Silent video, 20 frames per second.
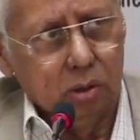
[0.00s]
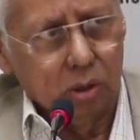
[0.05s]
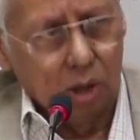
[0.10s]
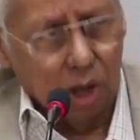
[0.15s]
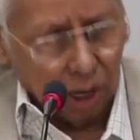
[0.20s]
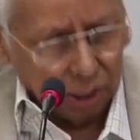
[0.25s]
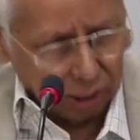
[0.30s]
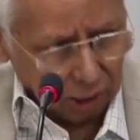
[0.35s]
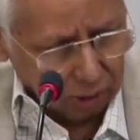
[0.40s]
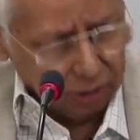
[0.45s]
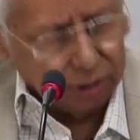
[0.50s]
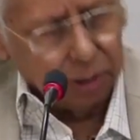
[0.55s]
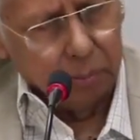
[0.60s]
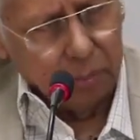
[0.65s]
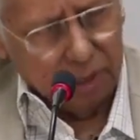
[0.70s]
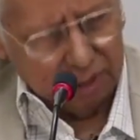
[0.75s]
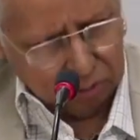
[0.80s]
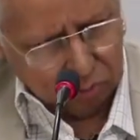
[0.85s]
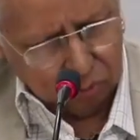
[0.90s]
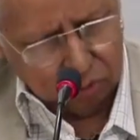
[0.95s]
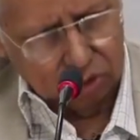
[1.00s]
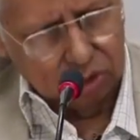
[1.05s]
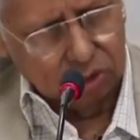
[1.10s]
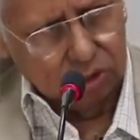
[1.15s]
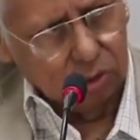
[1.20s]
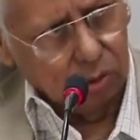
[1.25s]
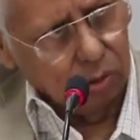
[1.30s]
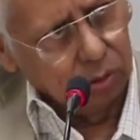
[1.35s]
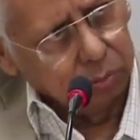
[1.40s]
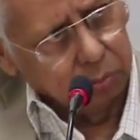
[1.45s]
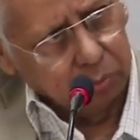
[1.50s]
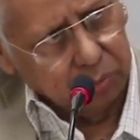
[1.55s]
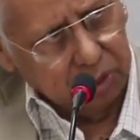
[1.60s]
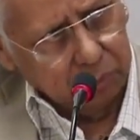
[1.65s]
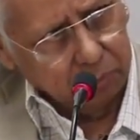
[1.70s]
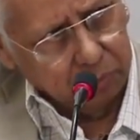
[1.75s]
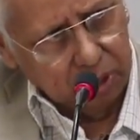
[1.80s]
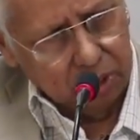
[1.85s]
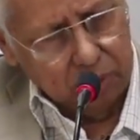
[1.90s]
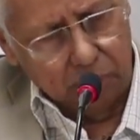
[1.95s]
I'll come back to this.
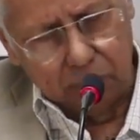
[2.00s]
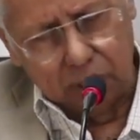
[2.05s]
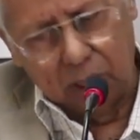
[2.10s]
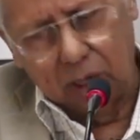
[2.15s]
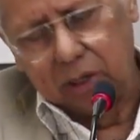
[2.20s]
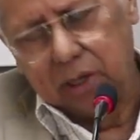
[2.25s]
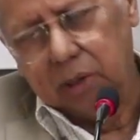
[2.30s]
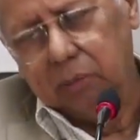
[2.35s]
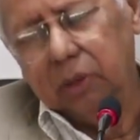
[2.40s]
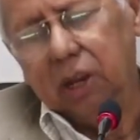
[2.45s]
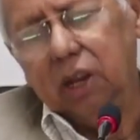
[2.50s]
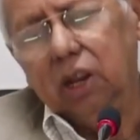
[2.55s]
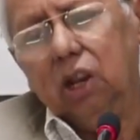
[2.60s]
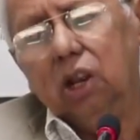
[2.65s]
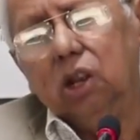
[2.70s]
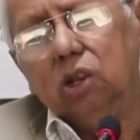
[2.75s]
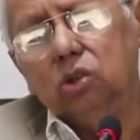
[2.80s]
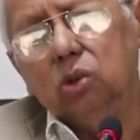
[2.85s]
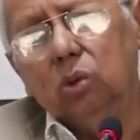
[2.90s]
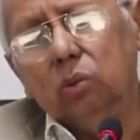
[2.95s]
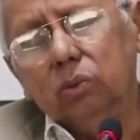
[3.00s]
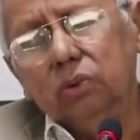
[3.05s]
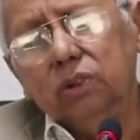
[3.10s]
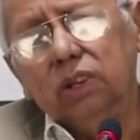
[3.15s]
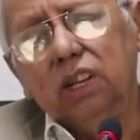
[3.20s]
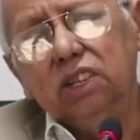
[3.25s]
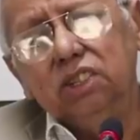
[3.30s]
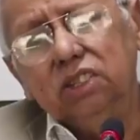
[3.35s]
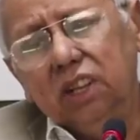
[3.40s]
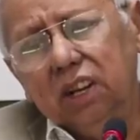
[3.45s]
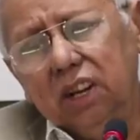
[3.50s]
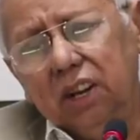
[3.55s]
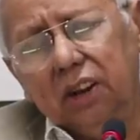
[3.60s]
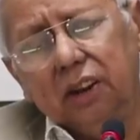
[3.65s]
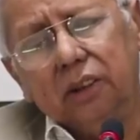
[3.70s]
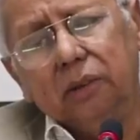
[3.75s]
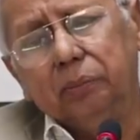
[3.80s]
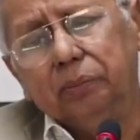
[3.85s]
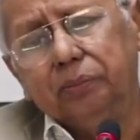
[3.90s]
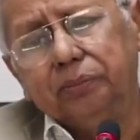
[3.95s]
Yeah. Believe me, I'll come. So
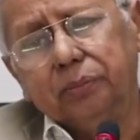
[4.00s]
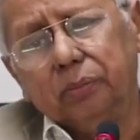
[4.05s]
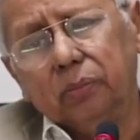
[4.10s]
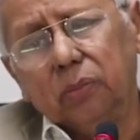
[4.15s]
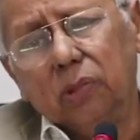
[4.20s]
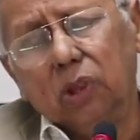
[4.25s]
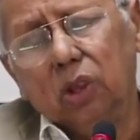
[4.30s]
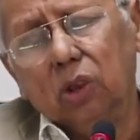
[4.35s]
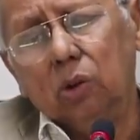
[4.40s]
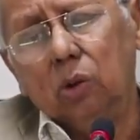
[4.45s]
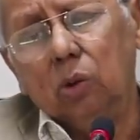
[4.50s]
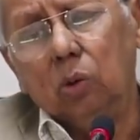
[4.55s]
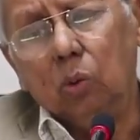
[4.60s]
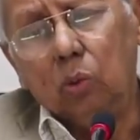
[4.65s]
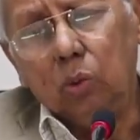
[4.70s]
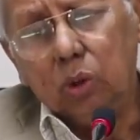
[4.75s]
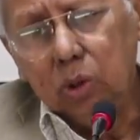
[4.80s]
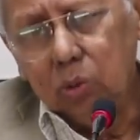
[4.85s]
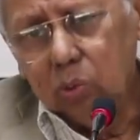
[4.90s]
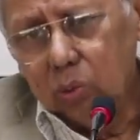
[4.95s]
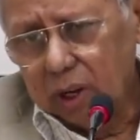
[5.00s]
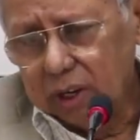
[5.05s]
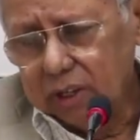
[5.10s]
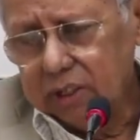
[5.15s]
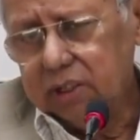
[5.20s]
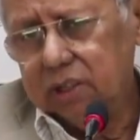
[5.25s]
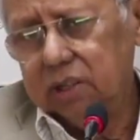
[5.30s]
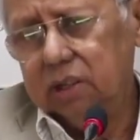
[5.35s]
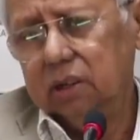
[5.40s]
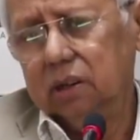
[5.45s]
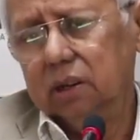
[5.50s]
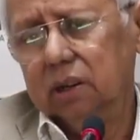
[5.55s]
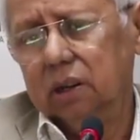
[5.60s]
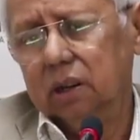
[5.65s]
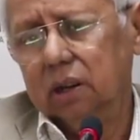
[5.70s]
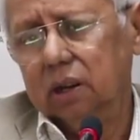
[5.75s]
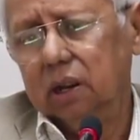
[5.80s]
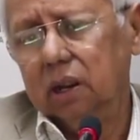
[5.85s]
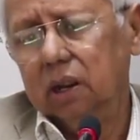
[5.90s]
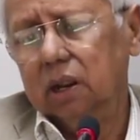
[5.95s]
naturally, we want
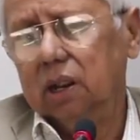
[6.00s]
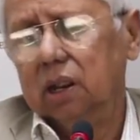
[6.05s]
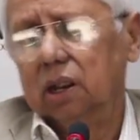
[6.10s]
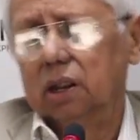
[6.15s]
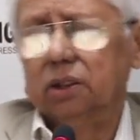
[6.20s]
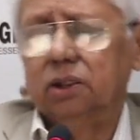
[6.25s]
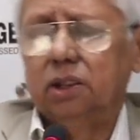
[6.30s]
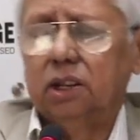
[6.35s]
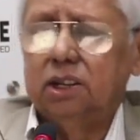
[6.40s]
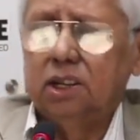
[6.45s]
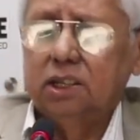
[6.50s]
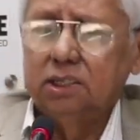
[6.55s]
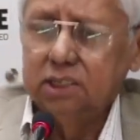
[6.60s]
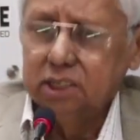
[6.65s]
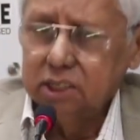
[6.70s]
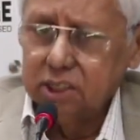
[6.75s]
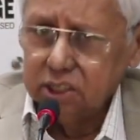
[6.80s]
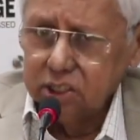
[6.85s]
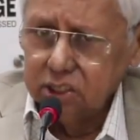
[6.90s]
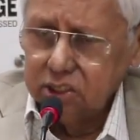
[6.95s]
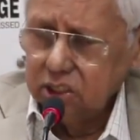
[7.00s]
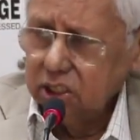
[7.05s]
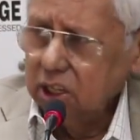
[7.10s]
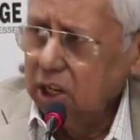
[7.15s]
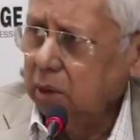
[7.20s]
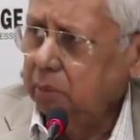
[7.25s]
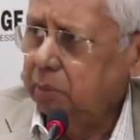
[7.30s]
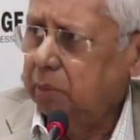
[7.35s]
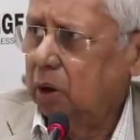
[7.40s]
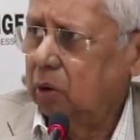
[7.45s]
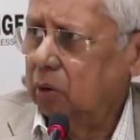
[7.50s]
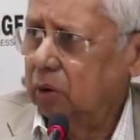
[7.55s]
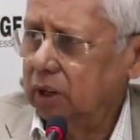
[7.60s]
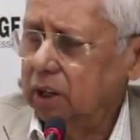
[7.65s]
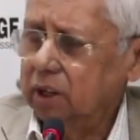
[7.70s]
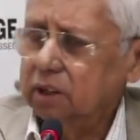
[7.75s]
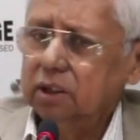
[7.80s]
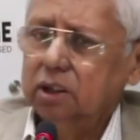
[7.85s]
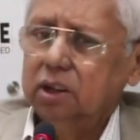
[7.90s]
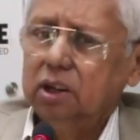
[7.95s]
that as a regional
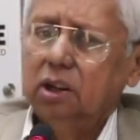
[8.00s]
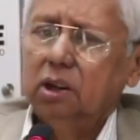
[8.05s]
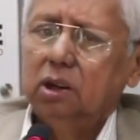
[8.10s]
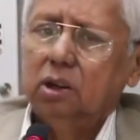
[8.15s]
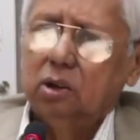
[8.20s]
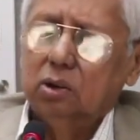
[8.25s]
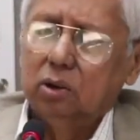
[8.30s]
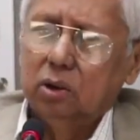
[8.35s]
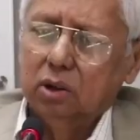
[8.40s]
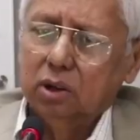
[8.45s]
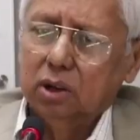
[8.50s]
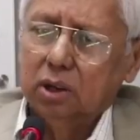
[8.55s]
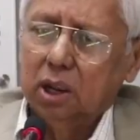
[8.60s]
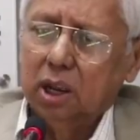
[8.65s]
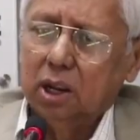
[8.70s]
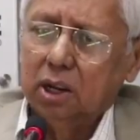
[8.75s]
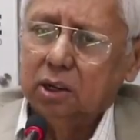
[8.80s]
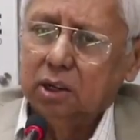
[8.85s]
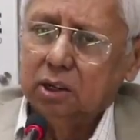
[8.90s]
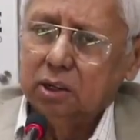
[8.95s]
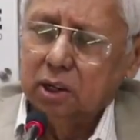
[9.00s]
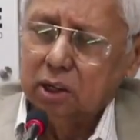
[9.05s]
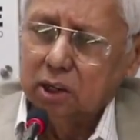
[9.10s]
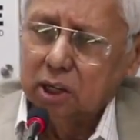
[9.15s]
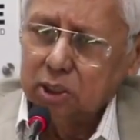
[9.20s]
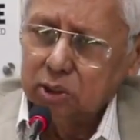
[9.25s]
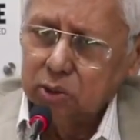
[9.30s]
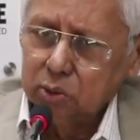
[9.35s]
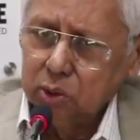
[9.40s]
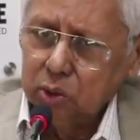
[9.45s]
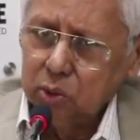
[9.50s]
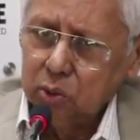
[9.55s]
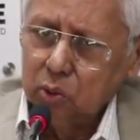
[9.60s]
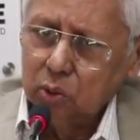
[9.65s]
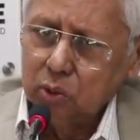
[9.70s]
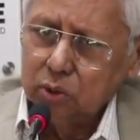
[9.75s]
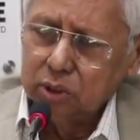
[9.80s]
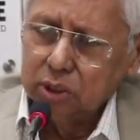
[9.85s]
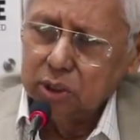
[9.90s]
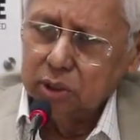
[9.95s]
power, and as we
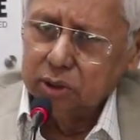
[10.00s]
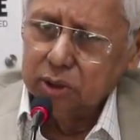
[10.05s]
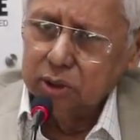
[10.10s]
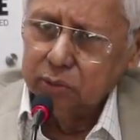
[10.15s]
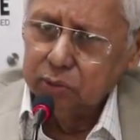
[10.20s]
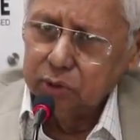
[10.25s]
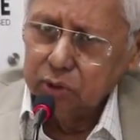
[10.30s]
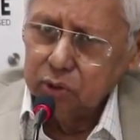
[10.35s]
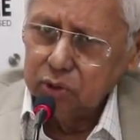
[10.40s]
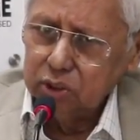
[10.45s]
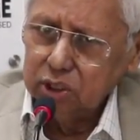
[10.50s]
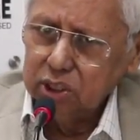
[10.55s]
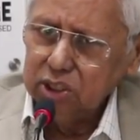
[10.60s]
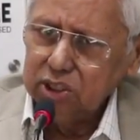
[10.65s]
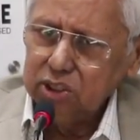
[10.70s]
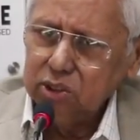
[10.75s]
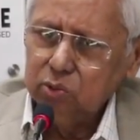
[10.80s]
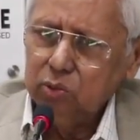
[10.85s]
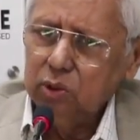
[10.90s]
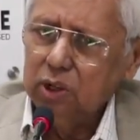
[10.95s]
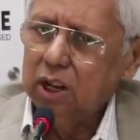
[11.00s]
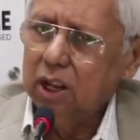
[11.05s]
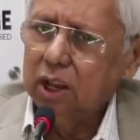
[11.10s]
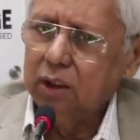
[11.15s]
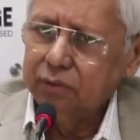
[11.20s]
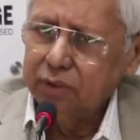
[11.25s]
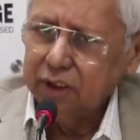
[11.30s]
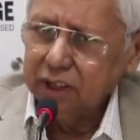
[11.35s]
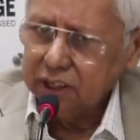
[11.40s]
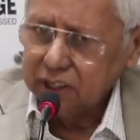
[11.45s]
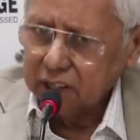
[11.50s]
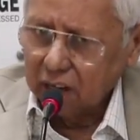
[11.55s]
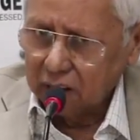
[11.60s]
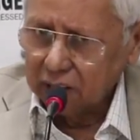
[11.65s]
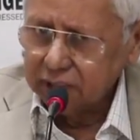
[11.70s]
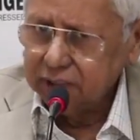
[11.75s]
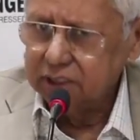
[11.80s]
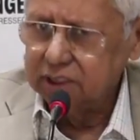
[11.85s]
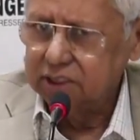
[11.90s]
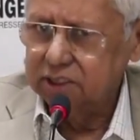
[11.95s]
know, the refugees will affect
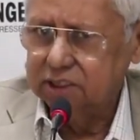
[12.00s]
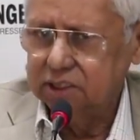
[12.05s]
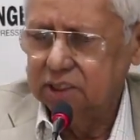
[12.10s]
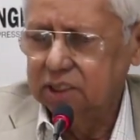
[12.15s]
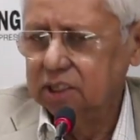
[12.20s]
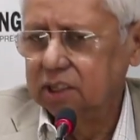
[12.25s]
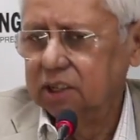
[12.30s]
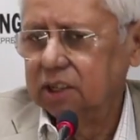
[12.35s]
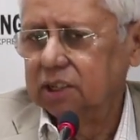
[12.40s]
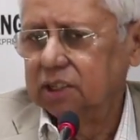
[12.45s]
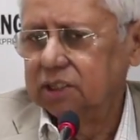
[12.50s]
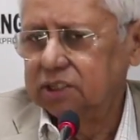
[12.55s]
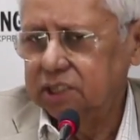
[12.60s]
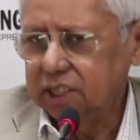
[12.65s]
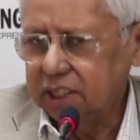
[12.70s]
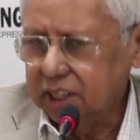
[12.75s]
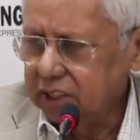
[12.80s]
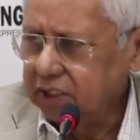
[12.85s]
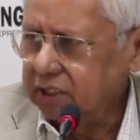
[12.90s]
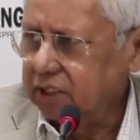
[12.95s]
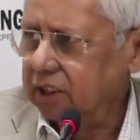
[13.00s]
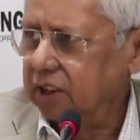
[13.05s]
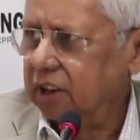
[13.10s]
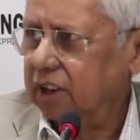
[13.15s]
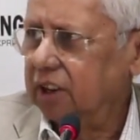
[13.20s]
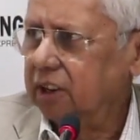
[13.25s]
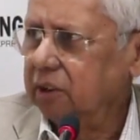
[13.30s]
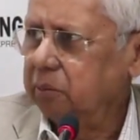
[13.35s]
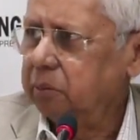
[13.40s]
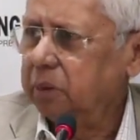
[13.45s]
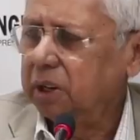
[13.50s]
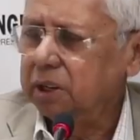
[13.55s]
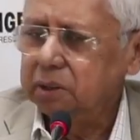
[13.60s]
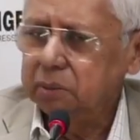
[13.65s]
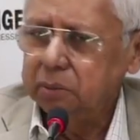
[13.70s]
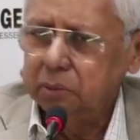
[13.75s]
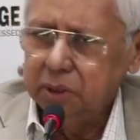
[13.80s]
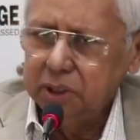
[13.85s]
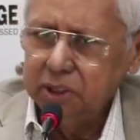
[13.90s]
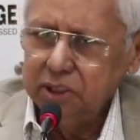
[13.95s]
others secondarily, but
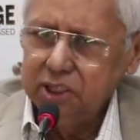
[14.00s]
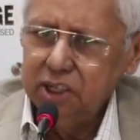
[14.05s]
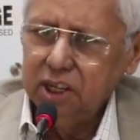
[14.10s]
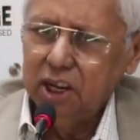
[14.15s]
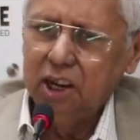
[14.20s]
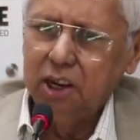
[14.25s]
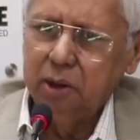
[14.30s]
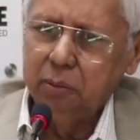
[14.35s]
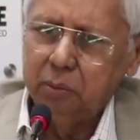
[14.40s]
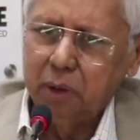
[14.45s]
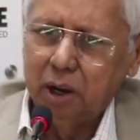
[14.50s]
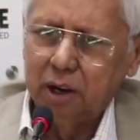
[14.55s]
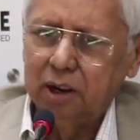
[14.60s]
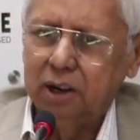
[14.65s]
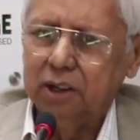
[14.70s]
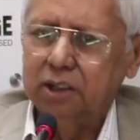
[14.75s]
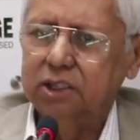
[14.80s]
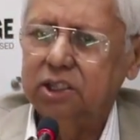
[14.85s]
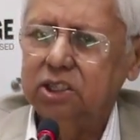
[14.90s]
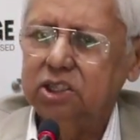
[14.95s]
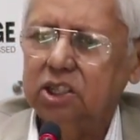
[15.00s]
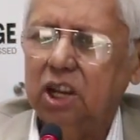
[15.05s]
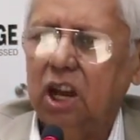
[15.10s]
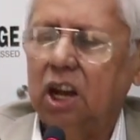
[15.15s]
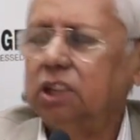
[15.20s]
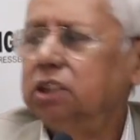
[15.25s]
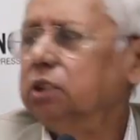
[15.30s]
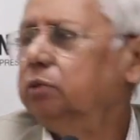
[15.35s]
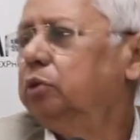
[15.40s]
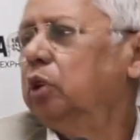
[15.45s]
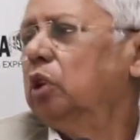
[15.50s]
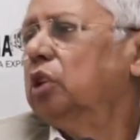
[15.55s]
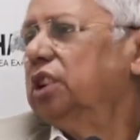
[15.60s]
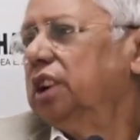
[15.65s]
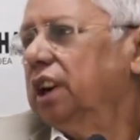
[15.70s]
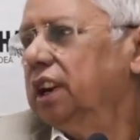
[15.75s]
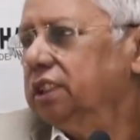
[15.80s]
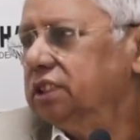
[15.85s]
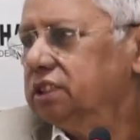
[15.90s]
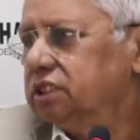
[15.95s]
India and Bangladesh are the
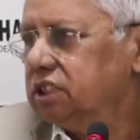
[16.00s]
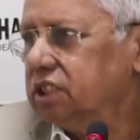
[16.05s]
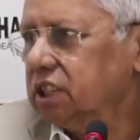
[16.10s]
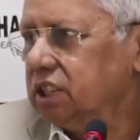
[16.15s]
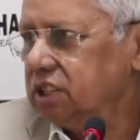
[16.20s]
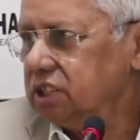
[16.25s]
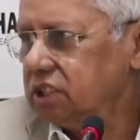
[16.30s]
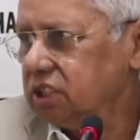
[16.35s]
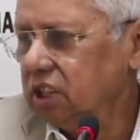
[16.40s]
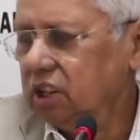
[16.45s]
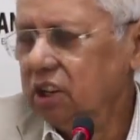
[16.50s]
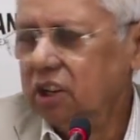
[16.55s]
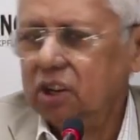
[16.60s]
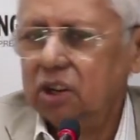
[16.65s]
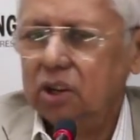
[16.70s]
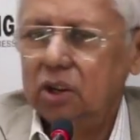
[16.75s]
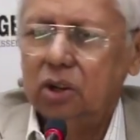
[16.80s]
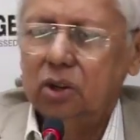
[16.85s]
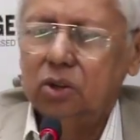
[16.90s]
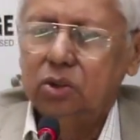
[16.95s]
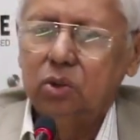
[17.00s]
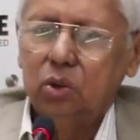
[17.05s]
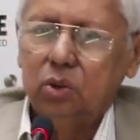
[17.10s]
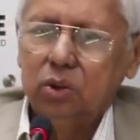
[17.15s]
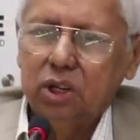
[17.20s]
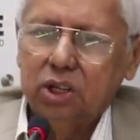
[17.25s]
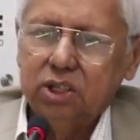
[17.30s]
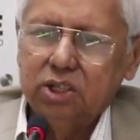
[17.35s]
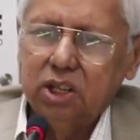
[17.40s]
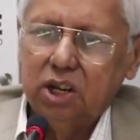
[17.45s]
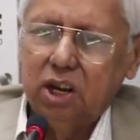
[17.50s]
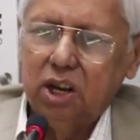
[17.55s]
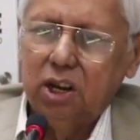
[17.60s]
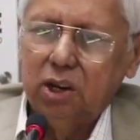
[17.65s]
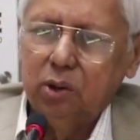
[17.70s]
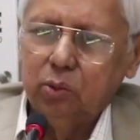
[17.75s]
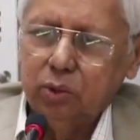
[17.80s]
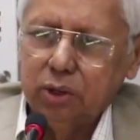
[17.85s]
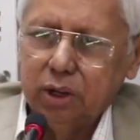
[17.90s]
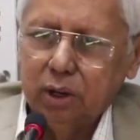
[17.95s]
frontline states. So
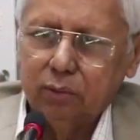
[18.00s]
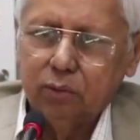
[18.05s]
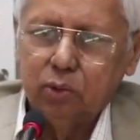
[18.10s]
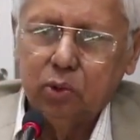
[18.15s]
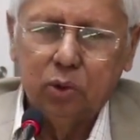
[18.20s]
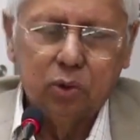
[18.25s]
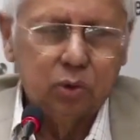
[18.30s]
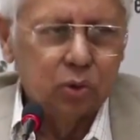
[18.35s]
naturally, we have to